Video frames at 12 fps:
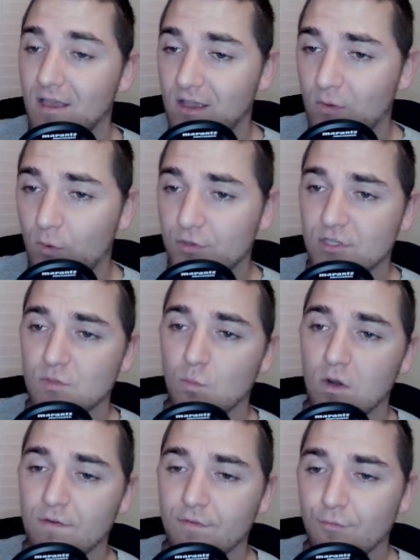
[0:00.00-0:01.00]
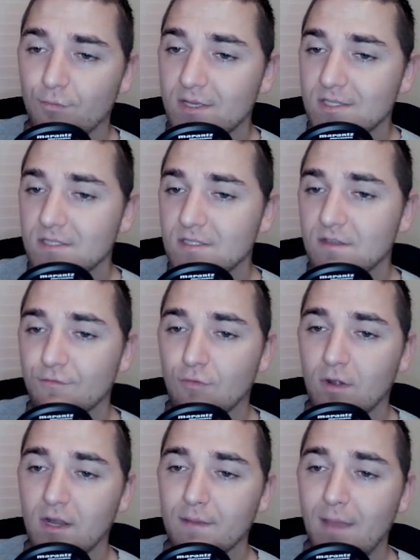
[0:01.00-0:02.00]
which is one of the risks of
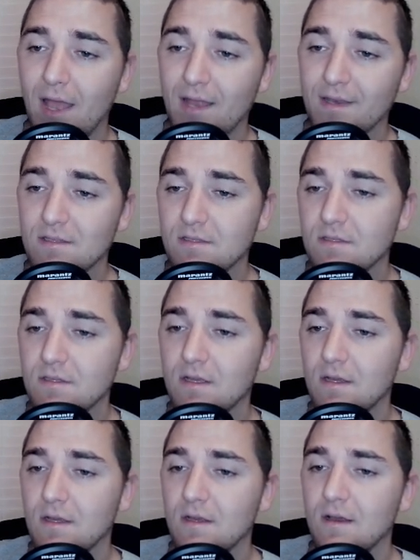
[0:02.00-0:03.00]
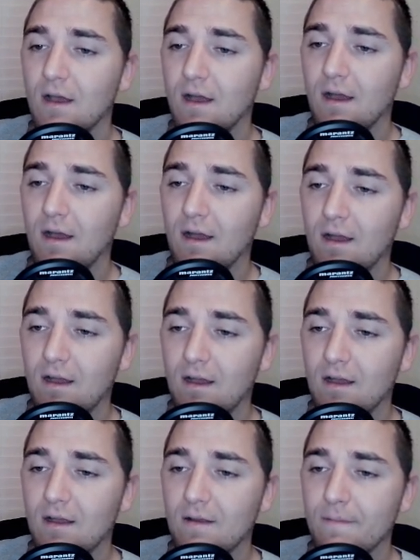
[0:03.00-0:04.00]
running madness.
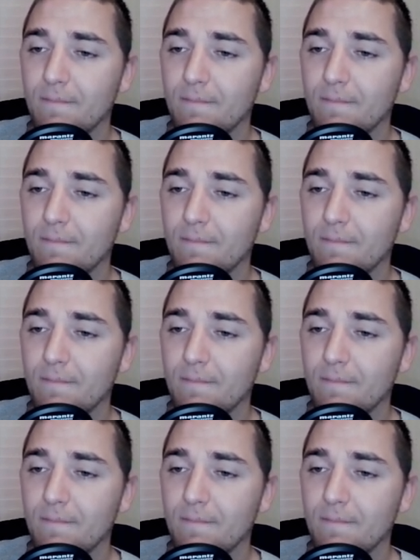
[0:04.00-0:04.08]
All